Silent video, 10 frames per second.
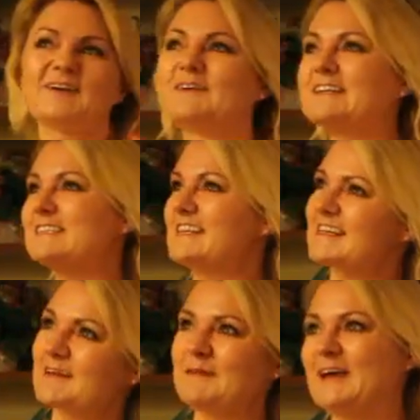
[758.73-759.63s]
I wanted to say
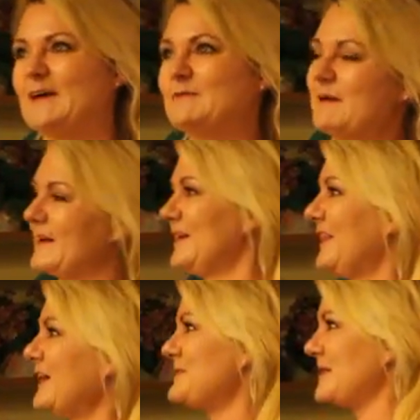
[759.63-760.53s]
something cute, but I couldn't
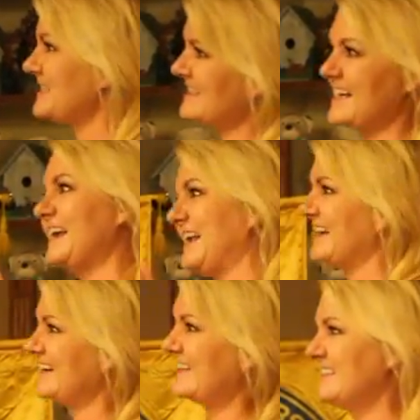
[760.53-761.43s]
think of what to say
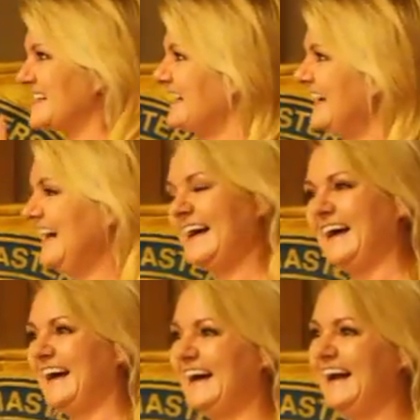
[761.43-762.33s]
cute.
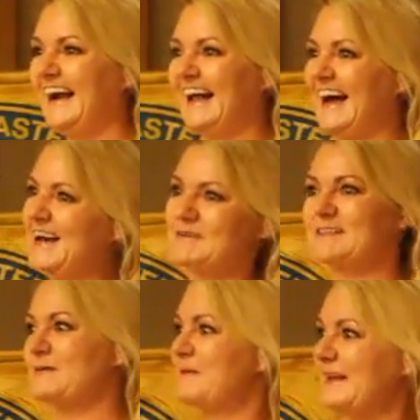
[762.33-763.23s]
And I was
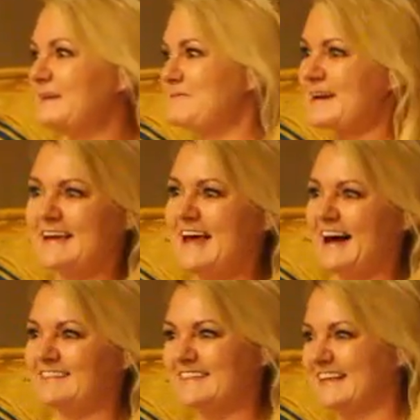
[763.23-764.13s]
completely freaking
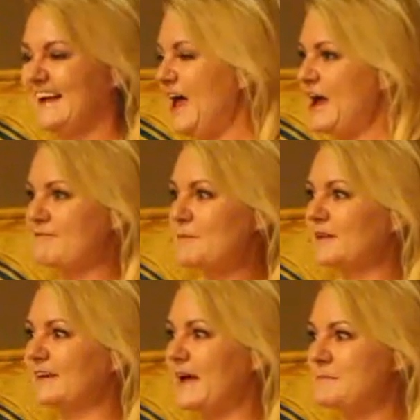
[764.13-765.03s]
out, and every
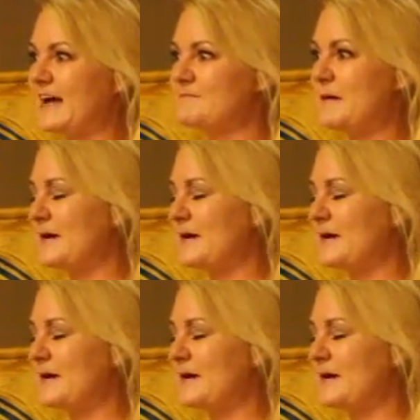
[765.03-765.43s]
word that came out of my